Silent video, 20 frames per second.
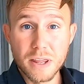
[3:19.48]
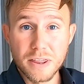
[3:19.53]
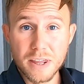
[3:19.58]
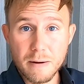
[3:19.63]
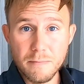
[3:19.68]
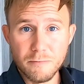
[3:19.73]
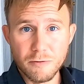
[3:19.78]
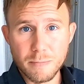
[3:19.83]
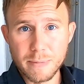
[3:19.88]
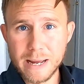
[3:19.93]
the
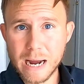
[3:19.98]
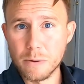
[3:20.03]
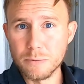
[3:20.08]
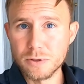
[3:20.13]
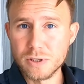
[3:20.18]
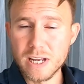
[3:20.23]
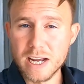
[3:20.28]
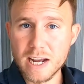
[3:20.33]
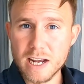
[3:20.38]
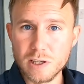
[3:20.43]
theme from
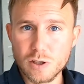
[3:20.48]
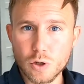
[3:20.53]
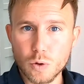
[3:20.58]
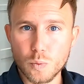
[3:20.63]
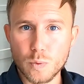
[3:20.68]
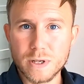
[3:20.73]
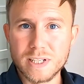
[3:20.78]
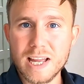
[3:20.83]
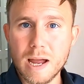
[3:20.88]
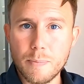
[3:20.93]
downstairs,
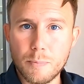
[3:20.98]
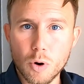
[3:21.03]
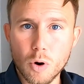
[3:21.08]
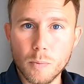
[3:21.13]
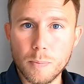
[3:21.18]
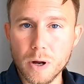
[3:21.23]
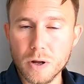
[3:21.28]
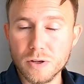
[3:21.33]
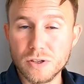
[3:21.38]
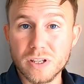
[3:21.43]
we step
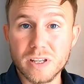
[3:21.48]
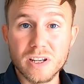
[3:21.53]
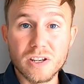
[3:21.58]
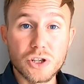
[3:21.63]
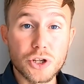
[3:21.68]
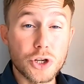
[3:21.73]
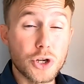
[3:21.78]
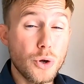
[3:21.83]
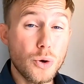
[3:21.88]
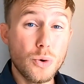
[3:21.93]
up onto
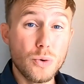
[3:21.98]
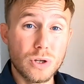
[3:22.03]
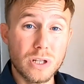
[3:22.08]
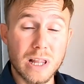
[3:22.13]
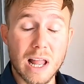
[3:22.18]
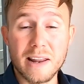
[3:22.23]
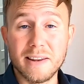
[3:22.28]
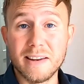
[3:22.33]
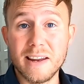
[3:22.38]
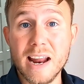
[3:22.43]
this
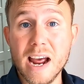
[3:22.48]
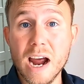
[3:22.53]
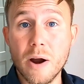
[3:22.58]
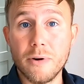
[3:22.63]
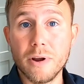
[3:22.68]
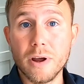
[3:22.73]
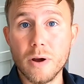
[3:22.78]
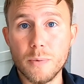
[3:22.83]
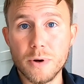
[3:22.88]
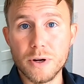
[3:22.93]
huge landing
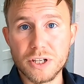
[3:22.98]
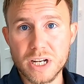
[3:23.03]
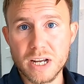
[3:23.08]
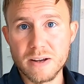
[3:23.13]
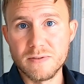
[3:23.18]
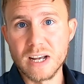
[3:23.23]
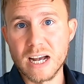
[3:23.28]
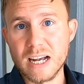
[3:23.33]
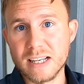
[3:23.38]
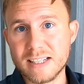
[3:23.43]
area, which
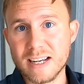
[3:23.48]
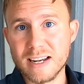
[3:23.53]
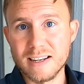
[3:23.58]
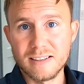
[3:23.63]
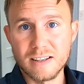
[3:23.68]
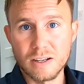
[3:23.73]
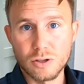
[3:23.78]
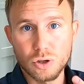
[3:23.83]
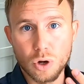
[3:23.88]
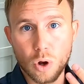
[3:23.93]
gives
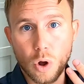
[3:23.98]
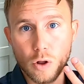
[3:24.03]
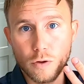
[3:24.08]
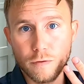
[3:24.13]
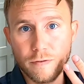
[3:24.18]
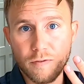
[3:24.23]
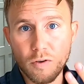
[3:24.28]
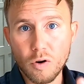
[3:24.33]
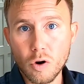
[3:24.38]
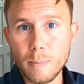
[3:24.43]
access to
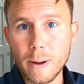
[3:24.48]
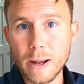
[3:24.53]
all 4